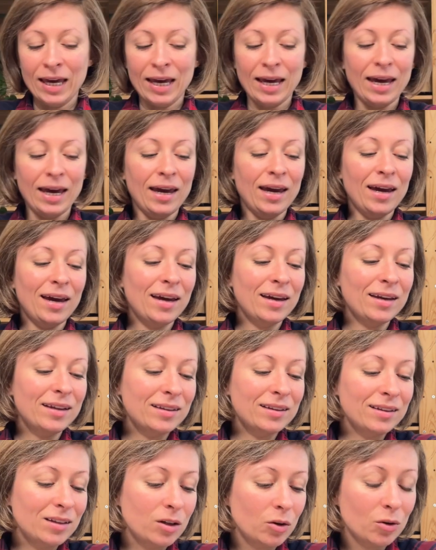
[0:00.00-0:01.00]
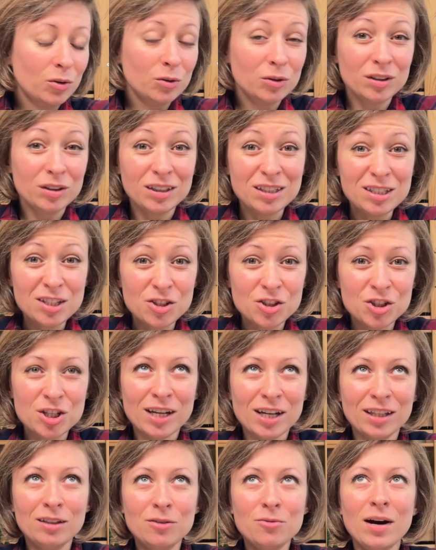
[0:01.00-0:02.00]
And on this
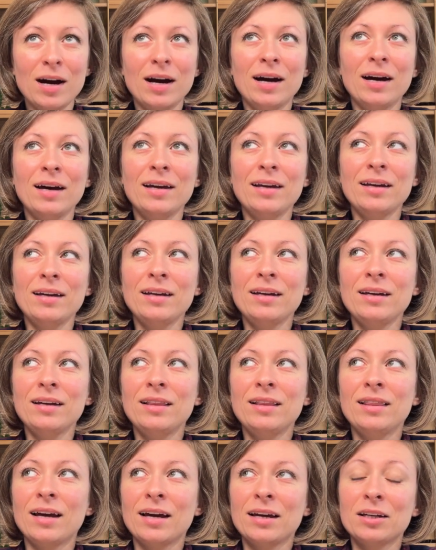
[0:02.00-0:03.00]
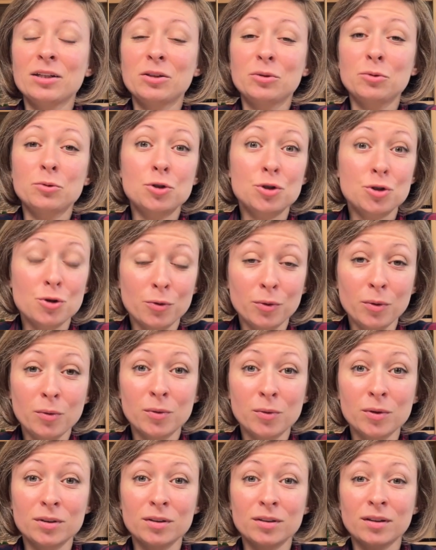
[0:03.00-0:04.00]
channel I like to show you
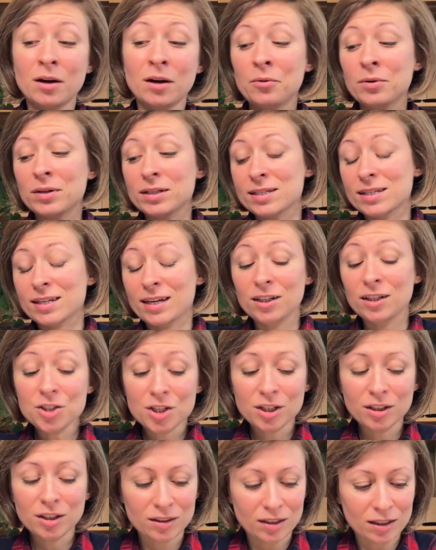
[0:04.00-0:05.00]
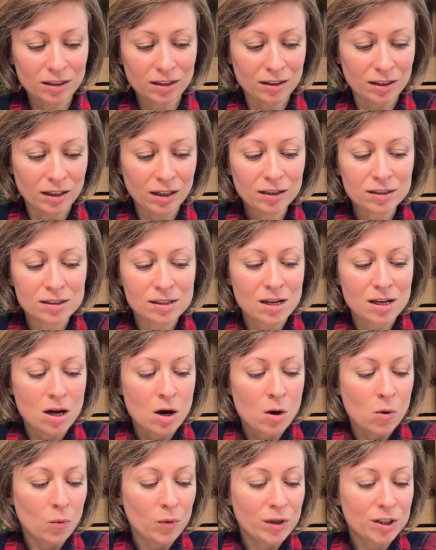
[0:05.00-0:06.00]
watercolor sketching techniques,
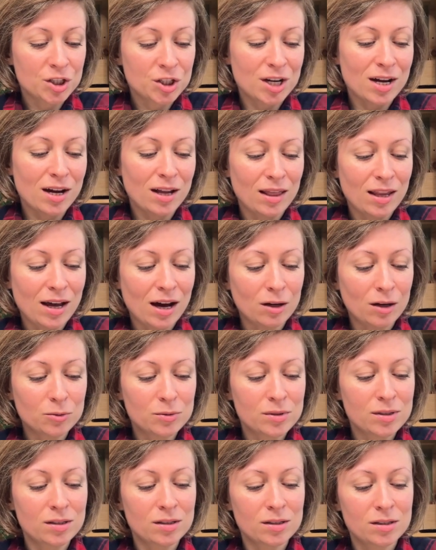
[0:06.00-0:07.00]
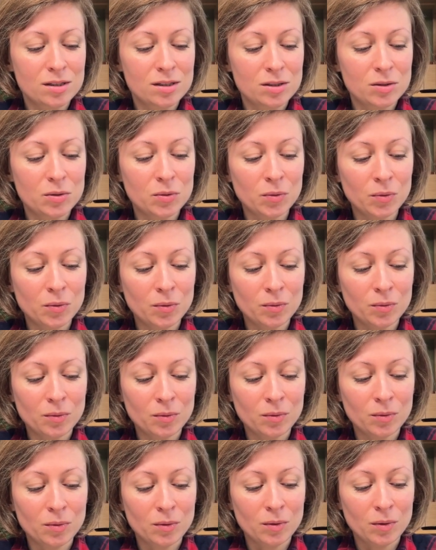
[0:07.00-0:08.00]
which allows us
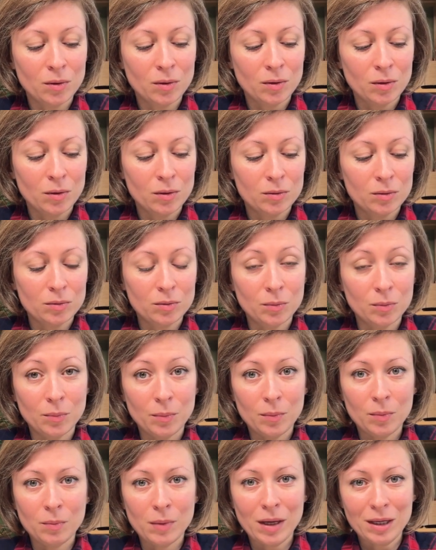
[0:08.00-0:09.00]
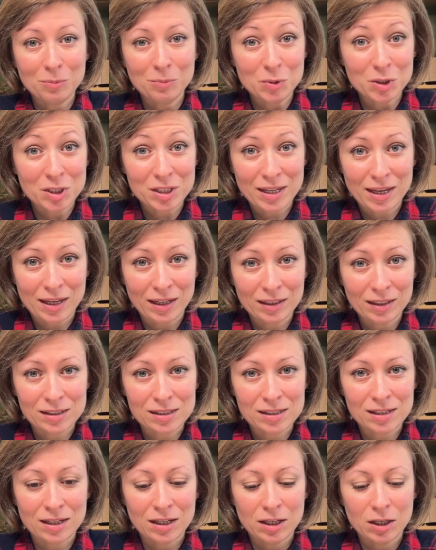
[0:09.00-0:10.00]
to make
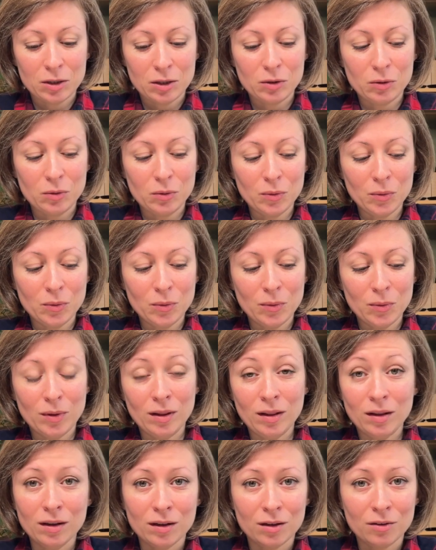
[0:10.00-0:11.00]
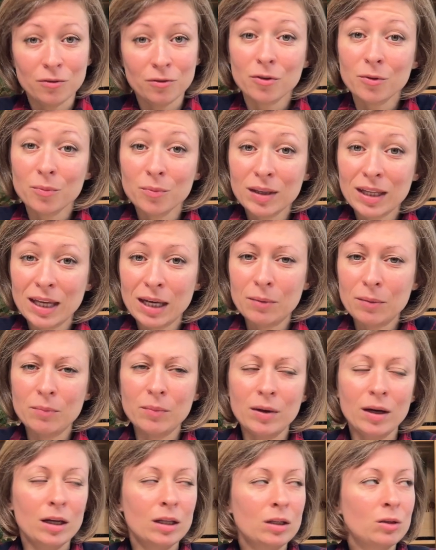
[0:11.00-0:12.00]
mistakes, to learn from them,
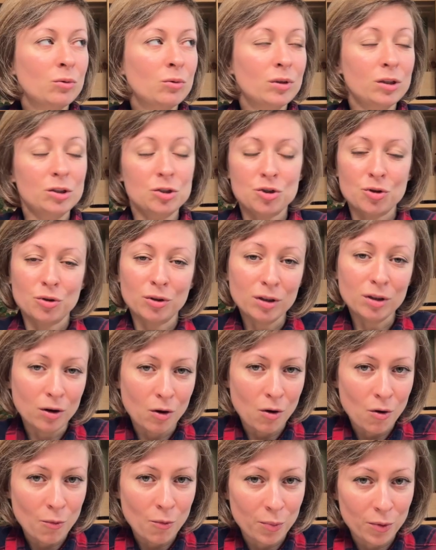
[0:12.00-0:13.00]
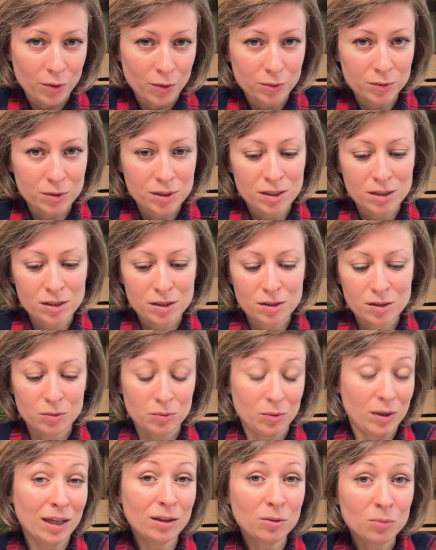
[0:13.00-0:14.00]
to enjoy the whole process, to
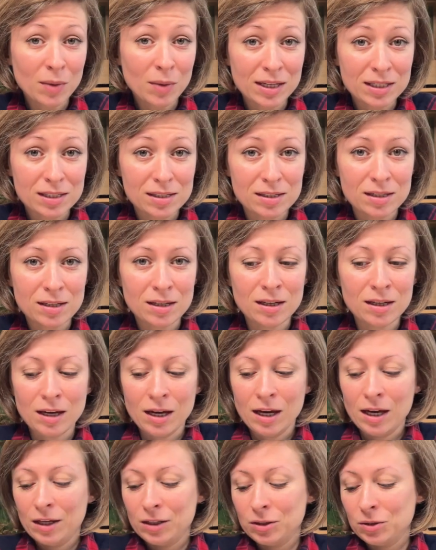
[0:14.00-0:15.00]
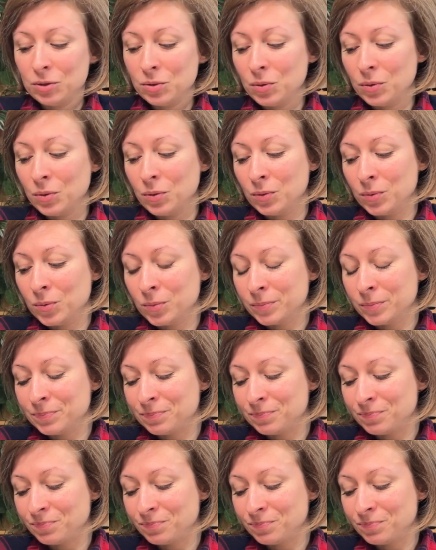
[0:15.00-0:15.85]
get messy, to